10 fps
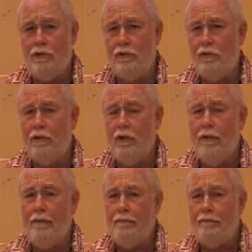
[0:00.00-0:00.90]
once you
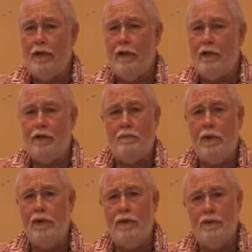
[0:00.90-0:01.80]

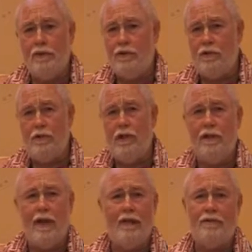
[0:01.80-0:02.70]
experience this
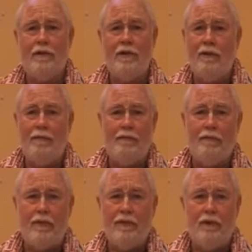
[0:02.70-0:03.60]
sweet taste,
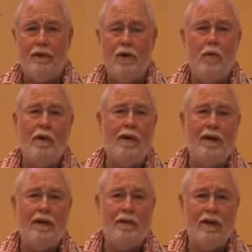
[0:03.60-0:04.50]
you don't
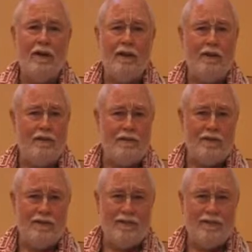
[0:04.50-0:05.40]
want anything
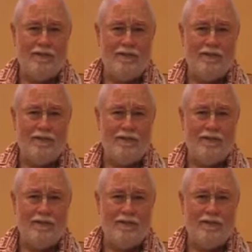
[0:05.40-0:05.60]
else.